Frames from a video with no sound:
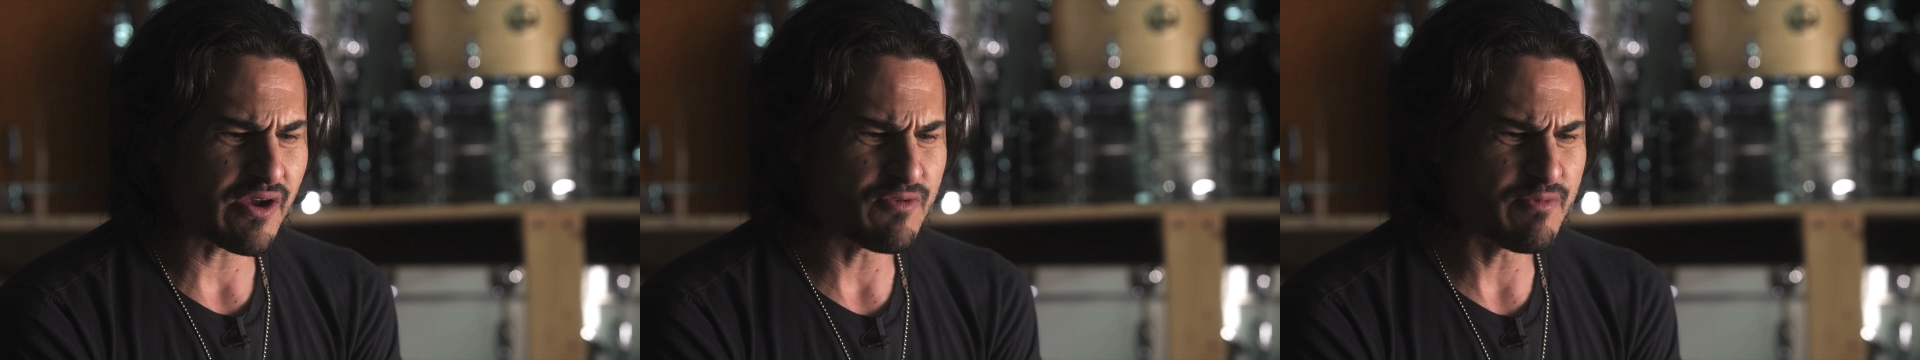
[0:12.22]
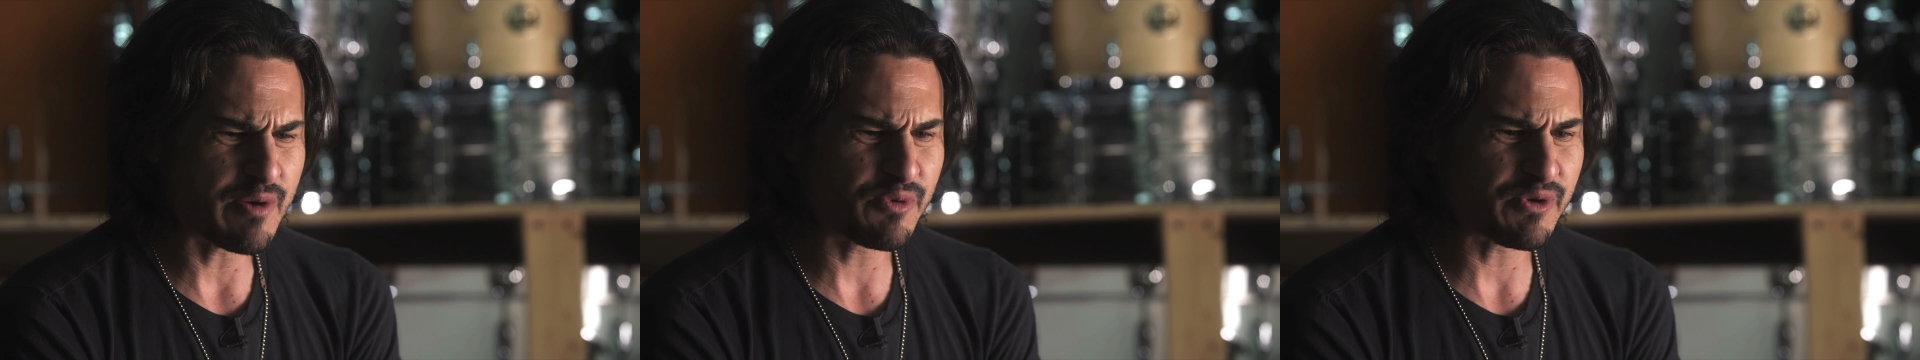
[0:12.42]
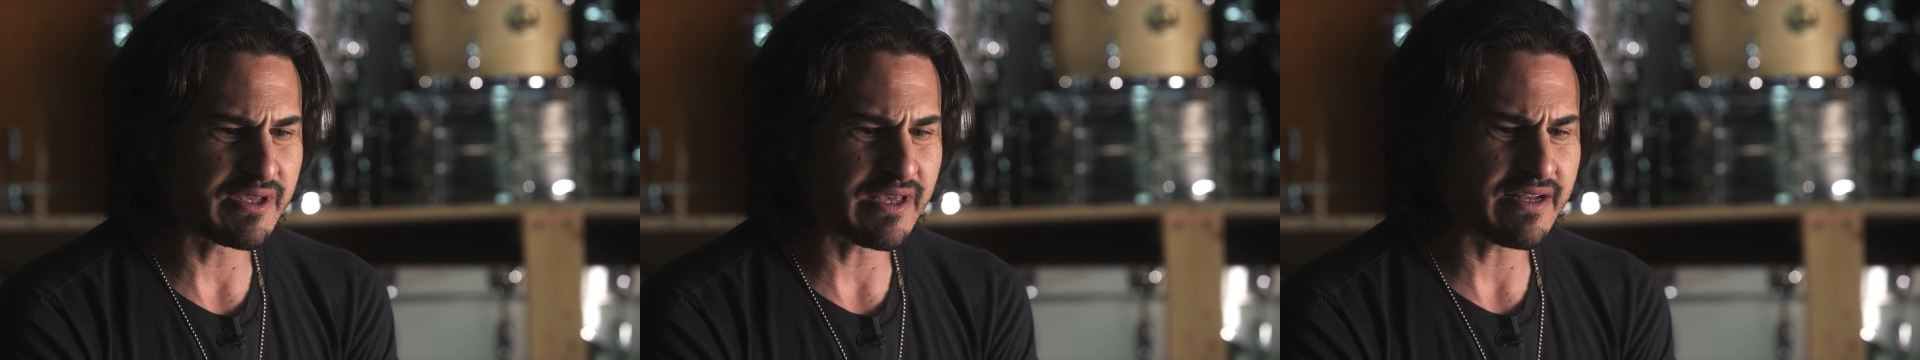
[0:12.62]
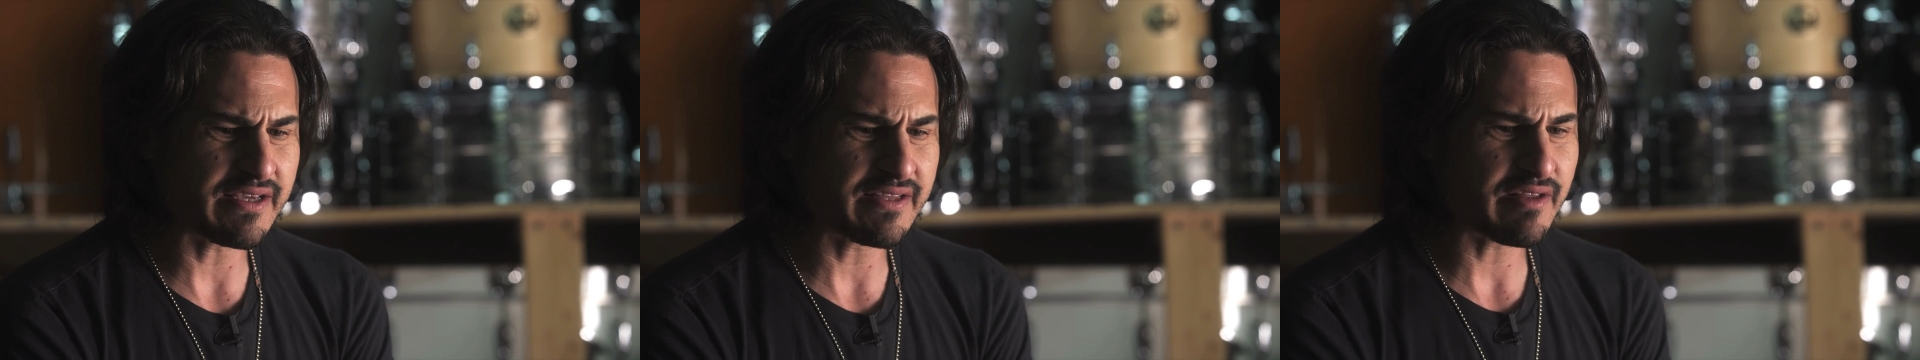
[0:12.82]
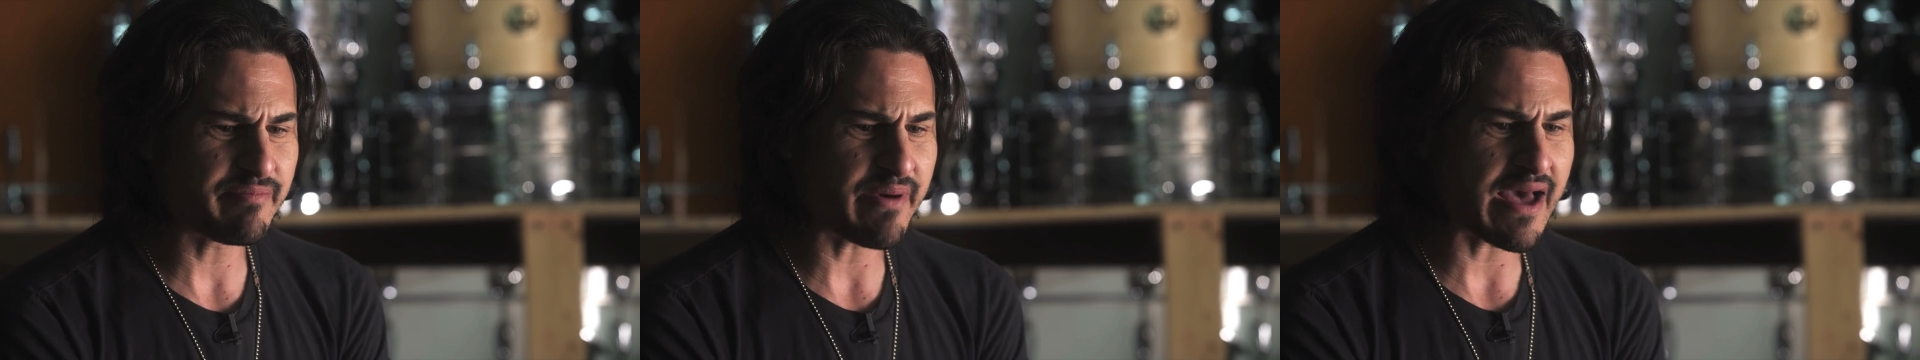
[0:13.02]
I remember
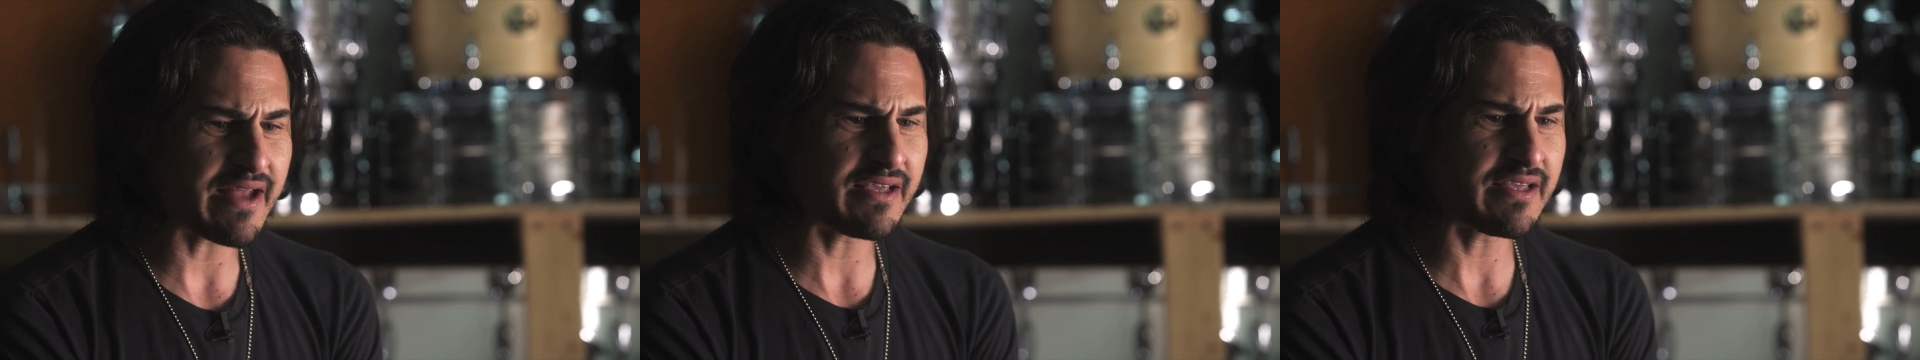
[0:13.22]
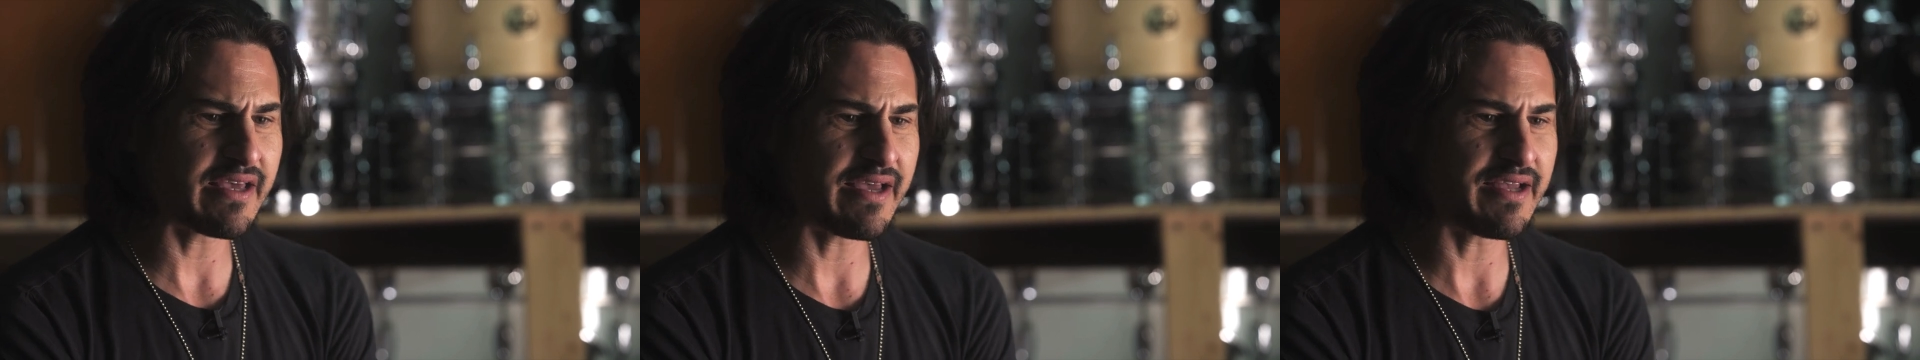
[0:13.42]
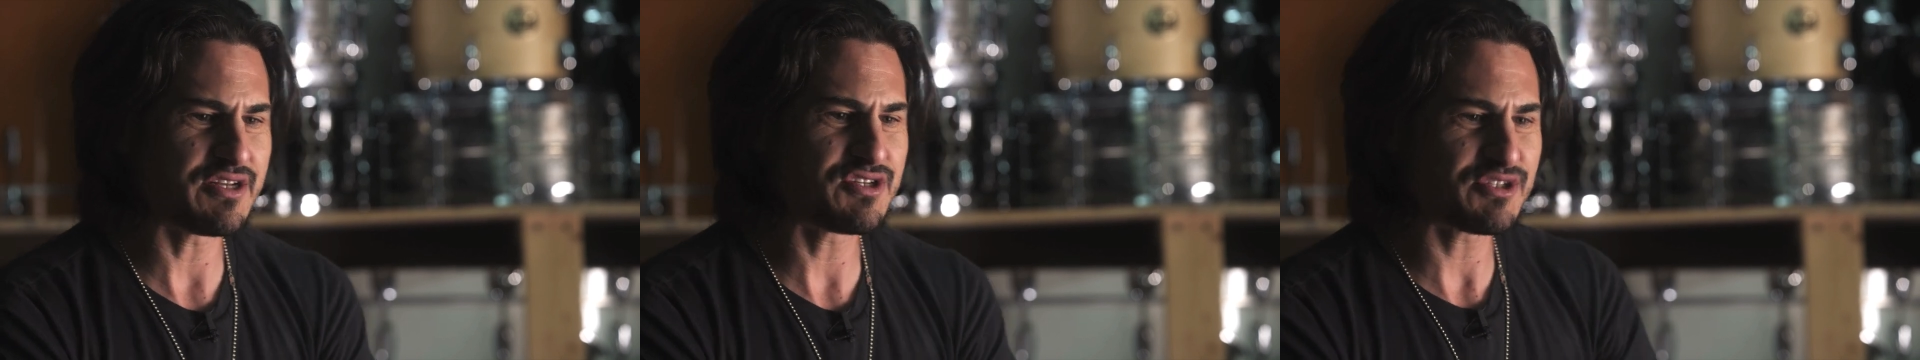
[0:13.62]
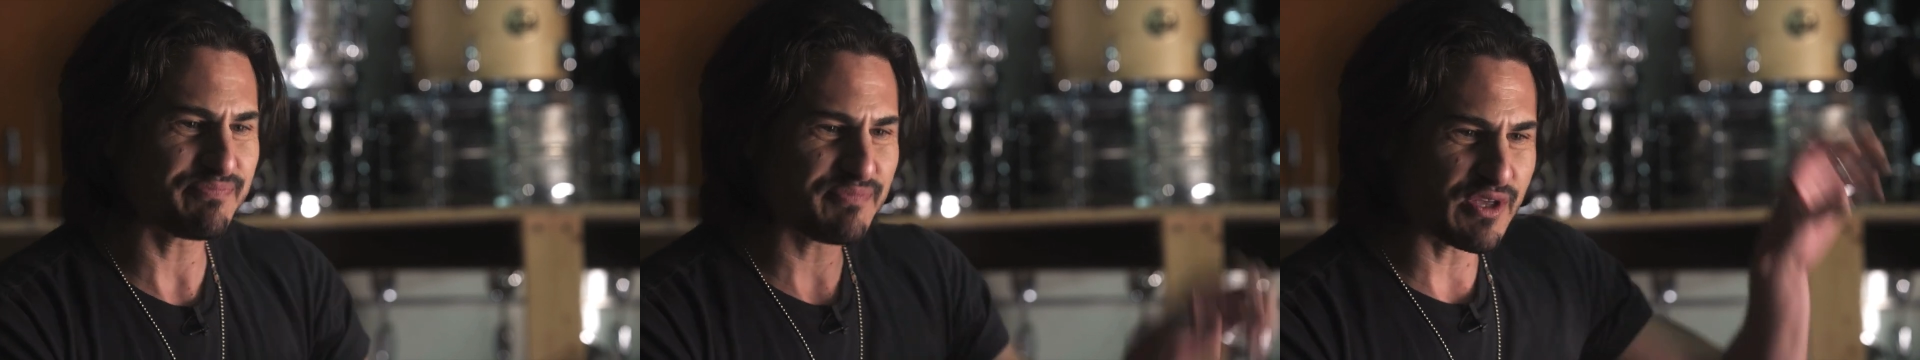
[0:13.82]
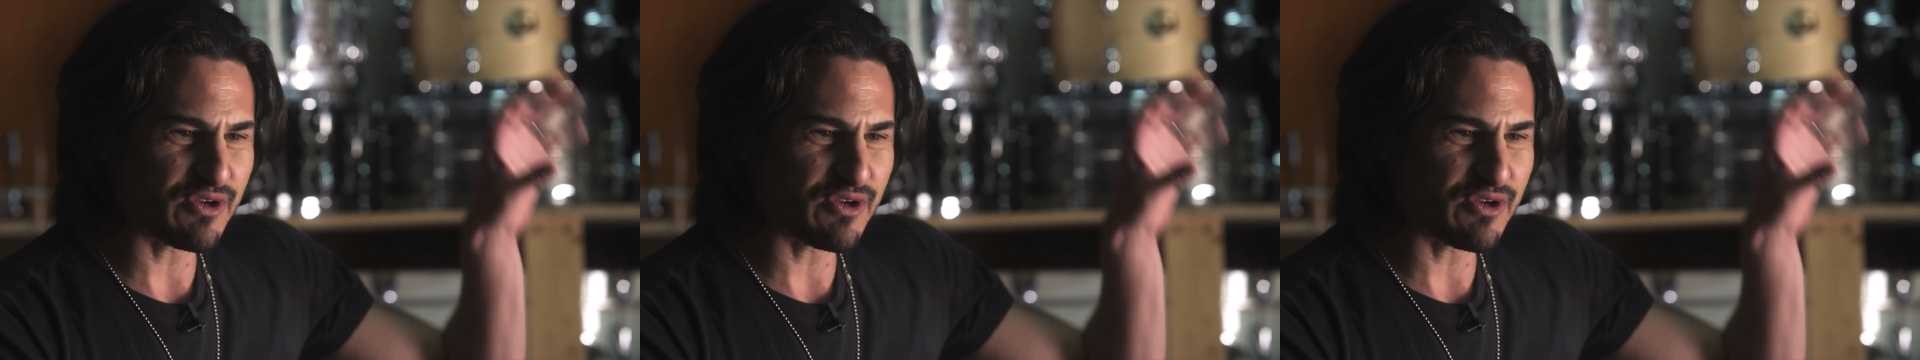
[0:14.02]
getting in the batting cage,